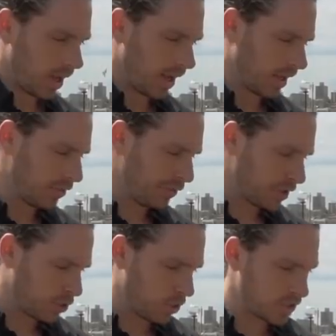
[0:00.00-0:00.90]
And the
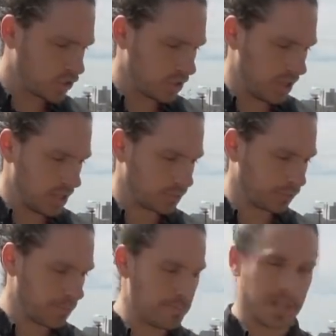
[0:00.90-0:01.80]
final question is
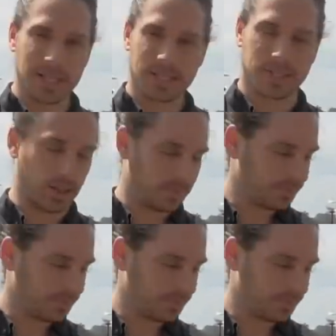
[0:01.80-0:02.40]
from Melissa.